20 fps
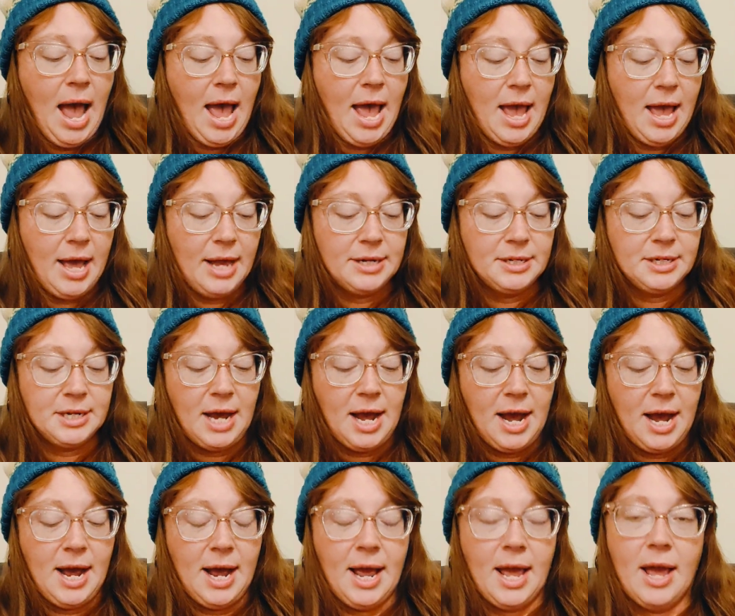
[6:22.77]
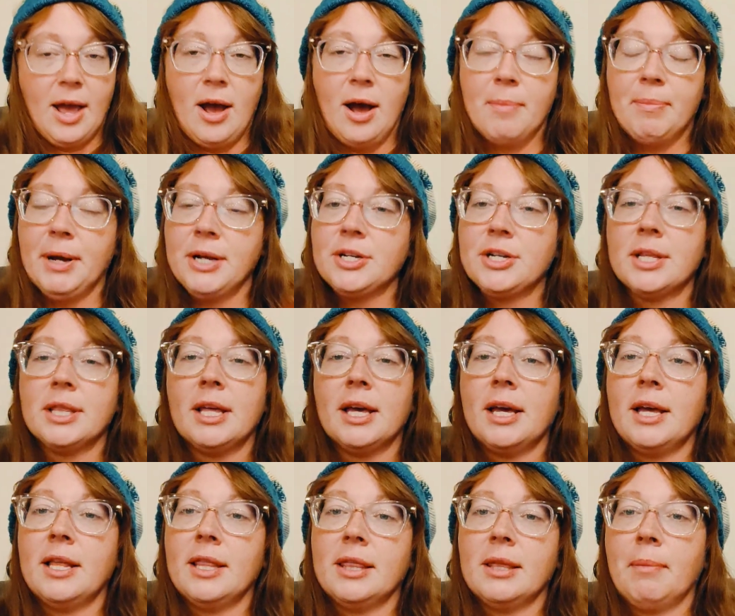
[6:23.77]
And a bunch of
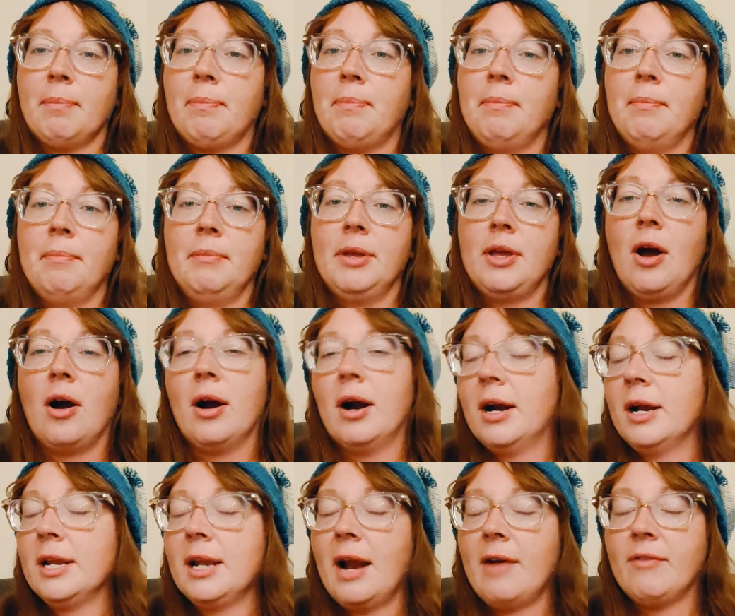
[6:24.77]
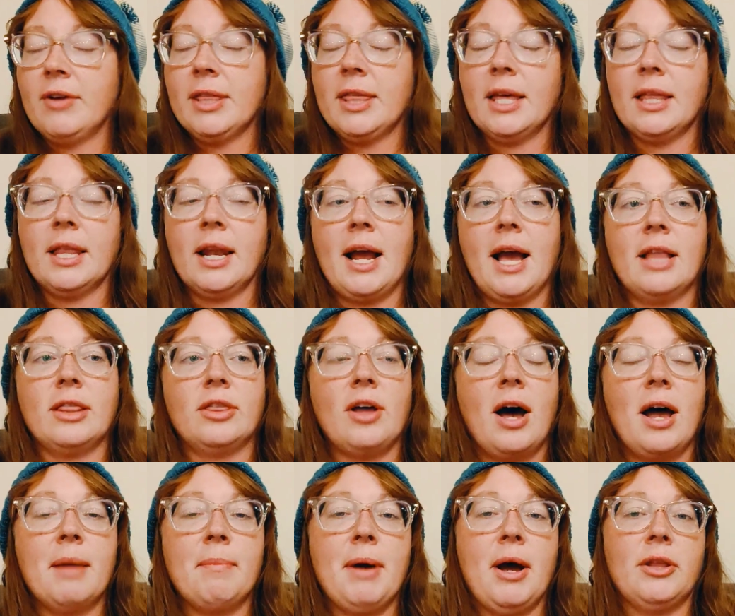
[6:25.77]
the yarn and everything that I had
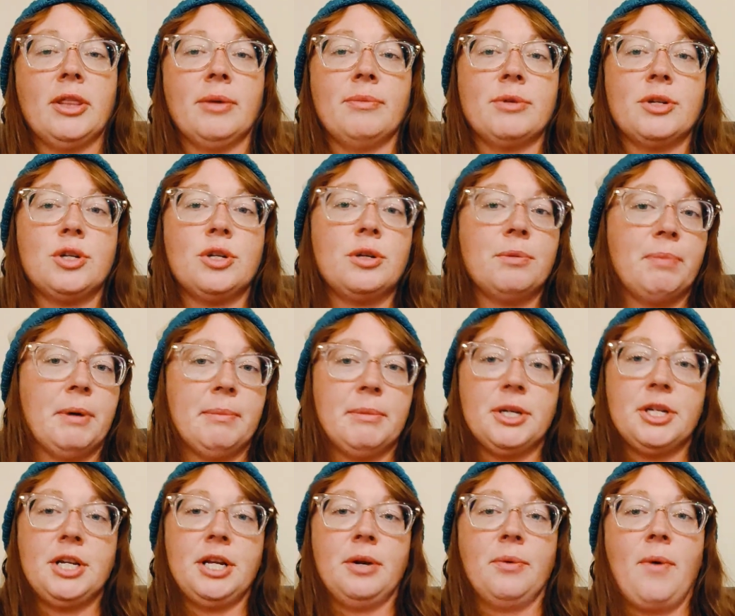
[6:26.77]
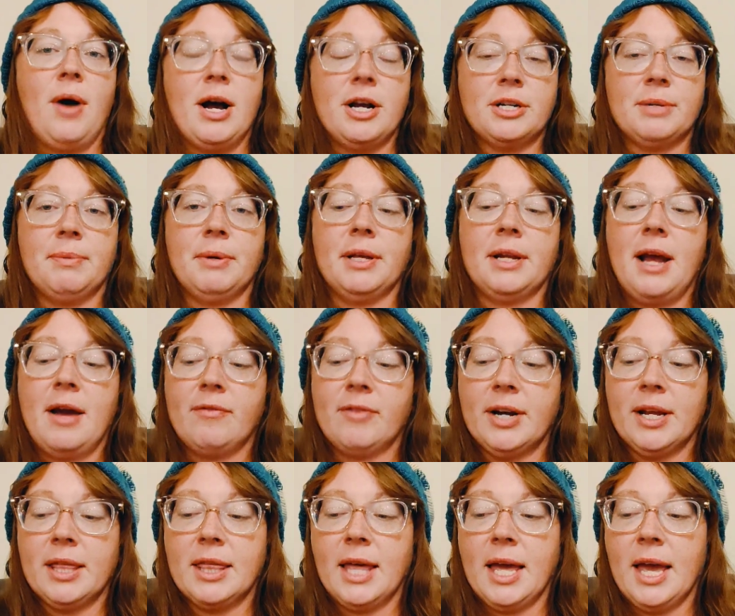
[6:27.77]
thought about that was super machine washable and
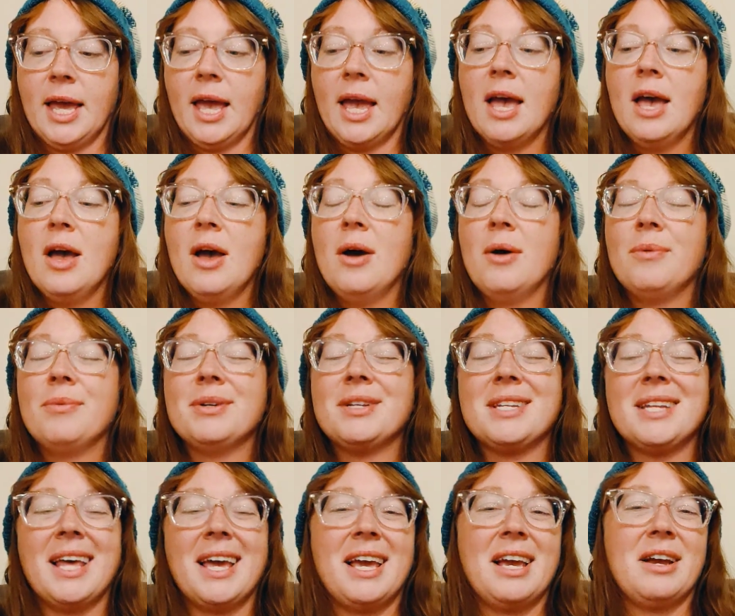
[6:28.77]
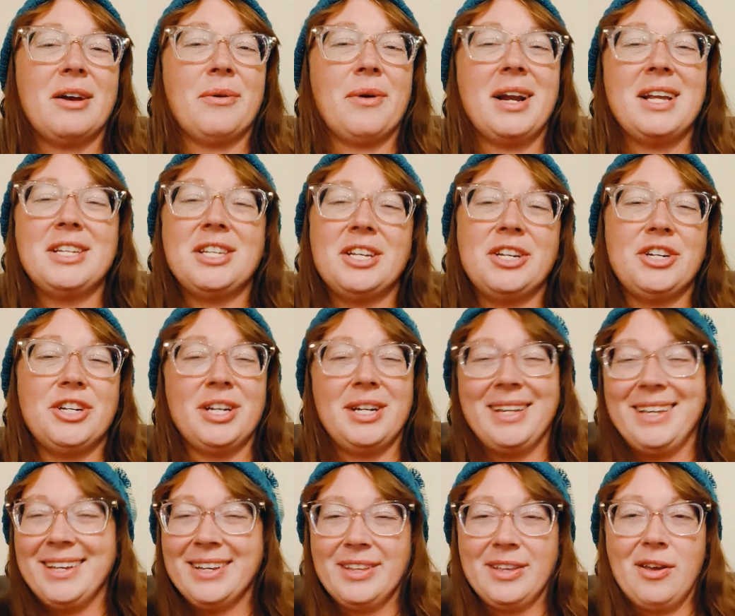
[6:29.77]
everything was like crazy
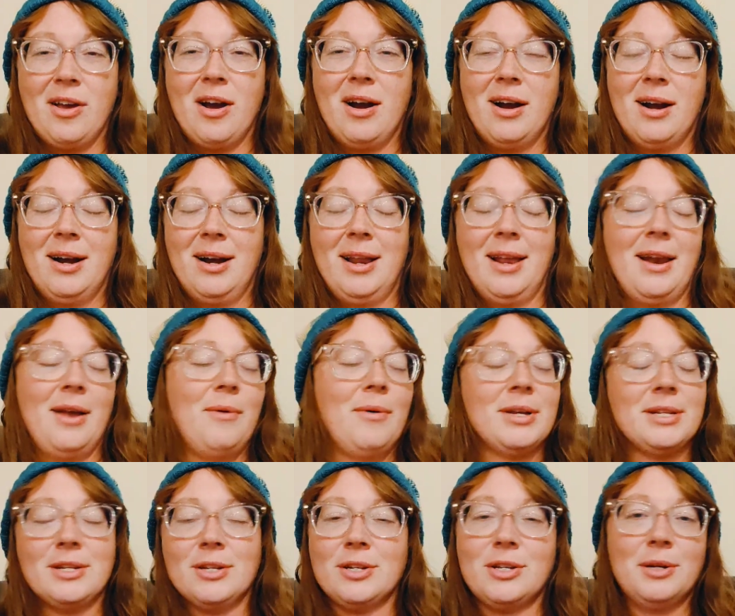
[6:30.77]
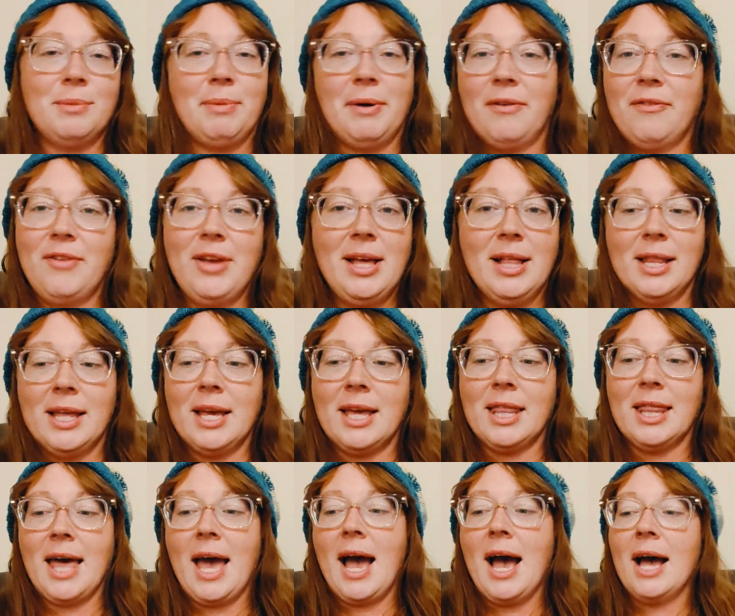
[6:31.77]
chenille yarn, and I wasn't super
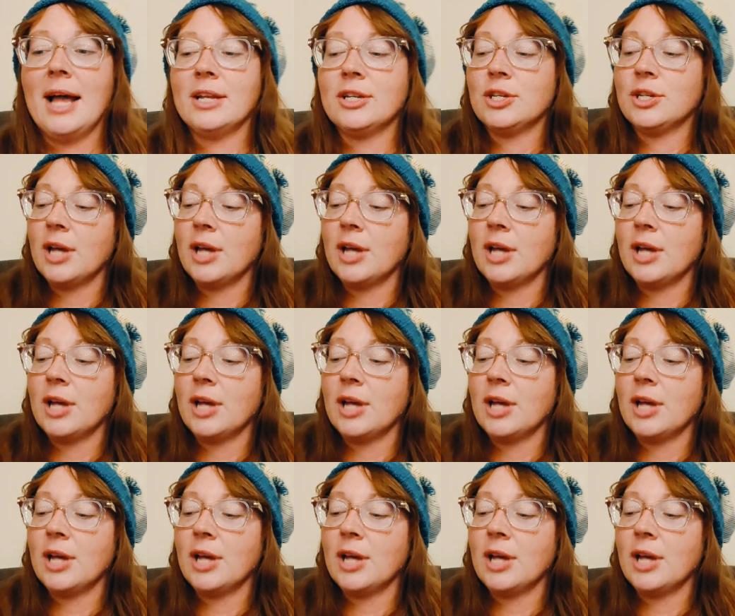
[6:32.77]
feeling that.